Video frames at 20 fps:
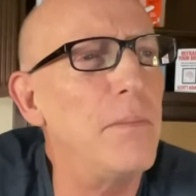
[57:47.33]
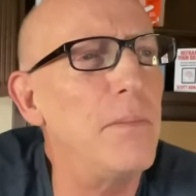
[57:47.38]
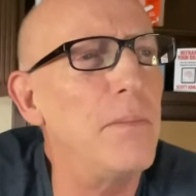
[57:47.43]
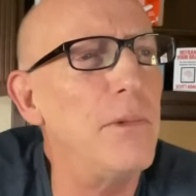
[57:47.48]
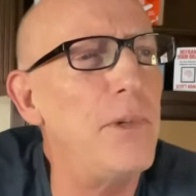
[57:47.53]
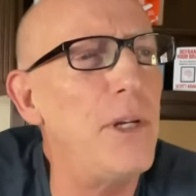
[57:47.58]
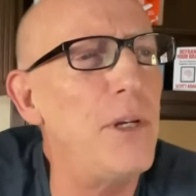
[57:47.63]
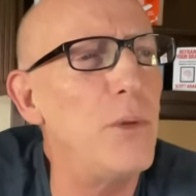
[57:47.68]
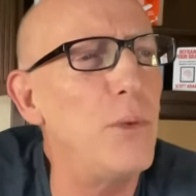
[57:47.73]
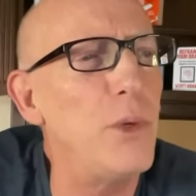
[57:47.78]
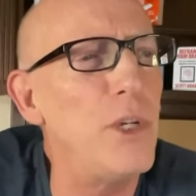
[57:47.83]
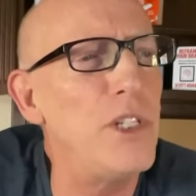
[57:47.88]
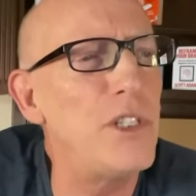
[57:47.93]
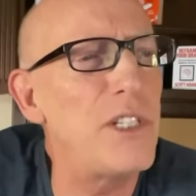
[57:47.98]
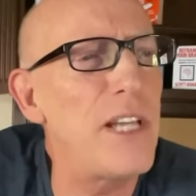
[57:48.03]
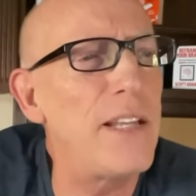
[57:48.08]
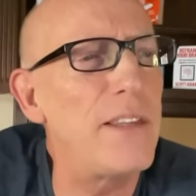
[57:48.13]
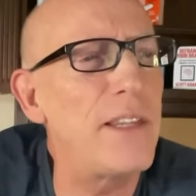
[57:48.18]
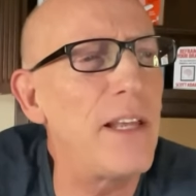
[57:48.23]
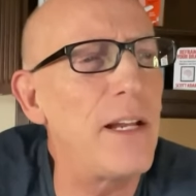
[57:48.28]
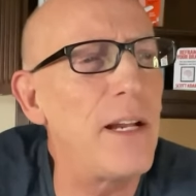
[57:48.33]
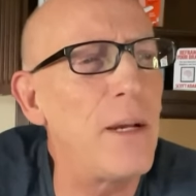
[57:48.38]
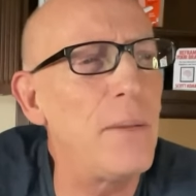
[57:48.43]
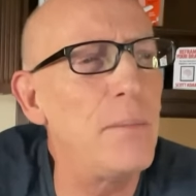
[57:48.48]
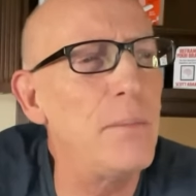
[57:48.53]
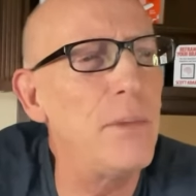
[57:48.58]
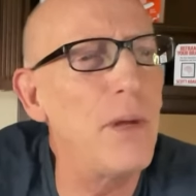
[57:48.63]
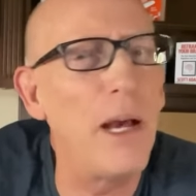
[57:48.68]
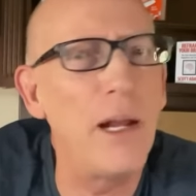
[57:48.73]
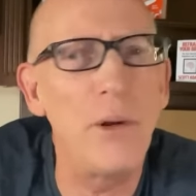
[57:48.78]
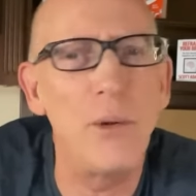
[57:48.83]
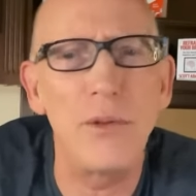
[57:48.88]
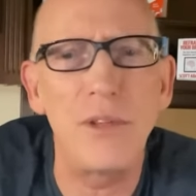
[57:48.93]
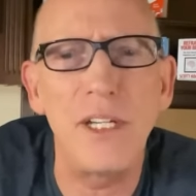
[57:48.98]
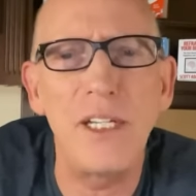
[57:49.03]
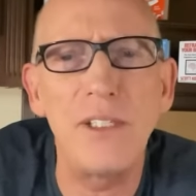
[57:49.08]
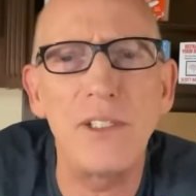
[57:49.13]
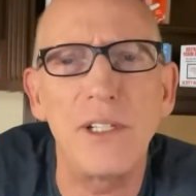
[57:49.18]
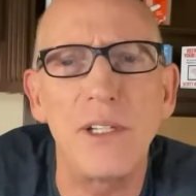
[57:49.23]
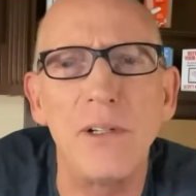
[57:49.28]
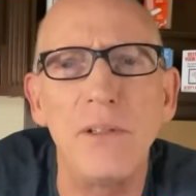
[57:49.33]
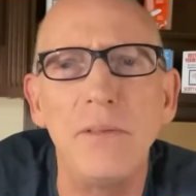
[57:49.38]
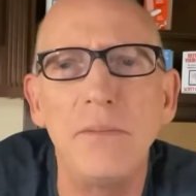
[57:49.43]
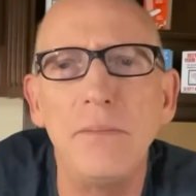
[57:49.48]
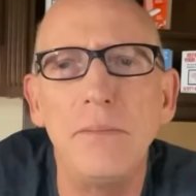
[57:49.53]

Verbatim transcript: Didn't we set that up? I don't think so.